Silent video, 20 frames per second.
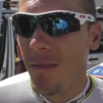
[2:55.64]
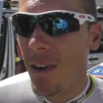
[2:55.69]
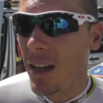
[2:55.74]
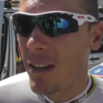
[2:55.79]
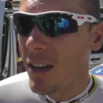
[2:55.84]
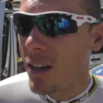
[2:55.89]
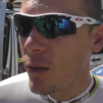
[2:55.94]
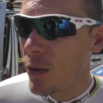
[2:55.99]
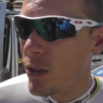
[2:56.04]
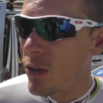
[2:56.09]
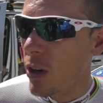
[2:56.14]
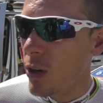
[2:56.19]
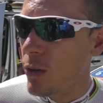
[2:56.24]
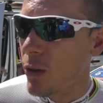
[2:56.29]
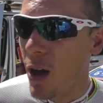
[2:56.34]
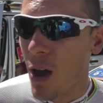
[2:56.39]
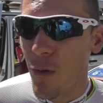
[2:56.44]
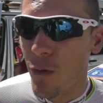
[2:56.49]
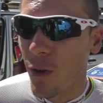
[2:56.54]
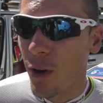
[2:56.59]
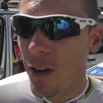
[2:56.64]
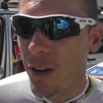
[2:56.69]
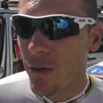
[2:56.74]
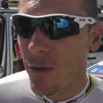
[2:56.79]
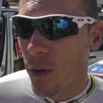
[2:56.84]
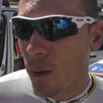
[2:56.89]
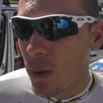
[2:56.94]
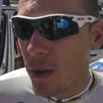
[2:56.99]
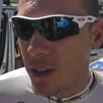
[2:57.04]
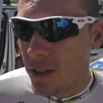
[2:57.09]
I think we try to have fun.
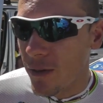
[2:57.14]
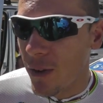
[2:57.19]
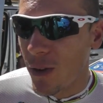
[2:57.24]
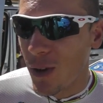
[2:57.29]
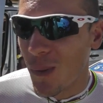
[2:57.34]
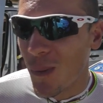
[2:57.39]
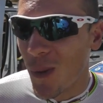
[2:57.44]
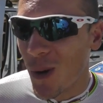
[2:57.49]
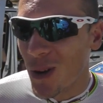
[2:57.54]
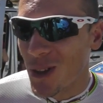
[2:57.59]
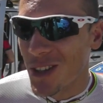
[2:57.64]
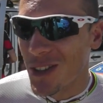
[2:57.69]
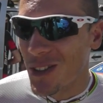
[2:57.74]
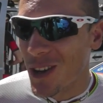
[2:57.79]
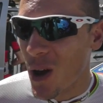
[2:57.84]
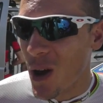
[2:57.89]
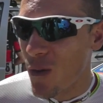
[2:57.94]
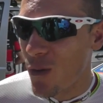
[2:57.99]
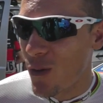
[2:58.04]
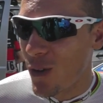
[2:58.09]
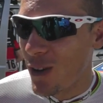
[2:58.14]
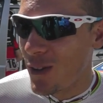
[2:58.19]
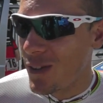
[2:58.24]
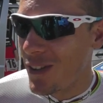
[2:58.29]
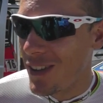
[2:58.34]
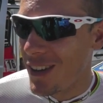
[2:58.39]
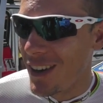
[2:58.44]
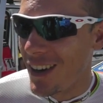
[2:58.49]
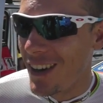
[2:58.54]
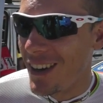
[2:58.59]
For me, it's very important to have fun
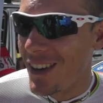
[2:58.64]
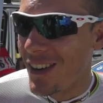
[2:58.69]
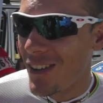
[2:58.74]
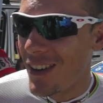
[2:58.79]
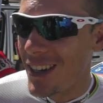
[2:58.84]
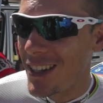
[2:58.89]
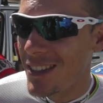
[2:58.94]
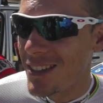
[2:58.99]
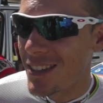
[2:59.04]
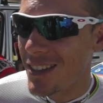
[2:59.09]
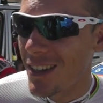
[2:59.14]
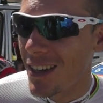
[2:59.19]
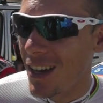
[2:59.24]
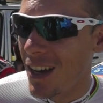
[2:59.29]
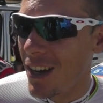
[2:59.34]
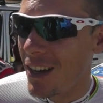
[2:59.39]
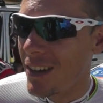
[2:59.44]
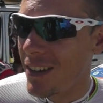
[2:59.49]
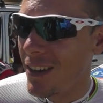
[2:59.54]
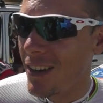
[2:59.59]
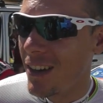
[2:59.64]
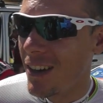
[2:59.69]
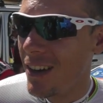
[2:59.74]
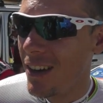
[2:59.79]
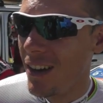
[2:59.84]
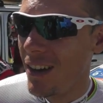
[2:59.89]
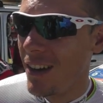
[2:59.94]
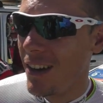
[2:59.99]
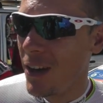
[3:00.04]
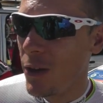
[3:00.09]
in, in the race, and uh,
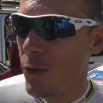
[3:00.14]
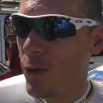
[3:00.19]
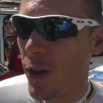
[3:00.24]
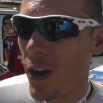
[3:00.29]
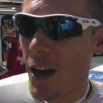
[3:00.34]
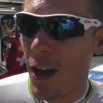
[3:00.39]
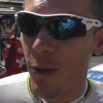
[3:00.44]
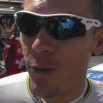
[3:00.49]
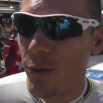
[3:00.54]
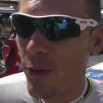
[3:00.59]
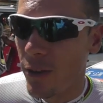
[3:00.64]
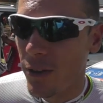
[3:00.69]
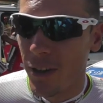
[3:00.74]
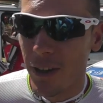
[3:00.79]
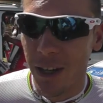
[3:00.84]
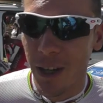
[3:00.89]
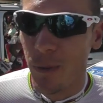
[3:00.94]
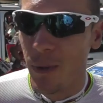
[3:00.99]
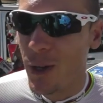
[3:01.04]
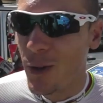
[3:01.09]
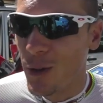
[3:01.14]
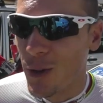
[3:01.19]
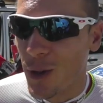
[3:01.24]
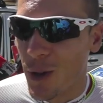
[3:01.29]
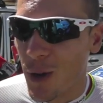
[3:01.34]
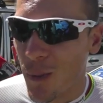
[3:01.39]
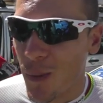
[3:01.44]
if I have fun, I can be good on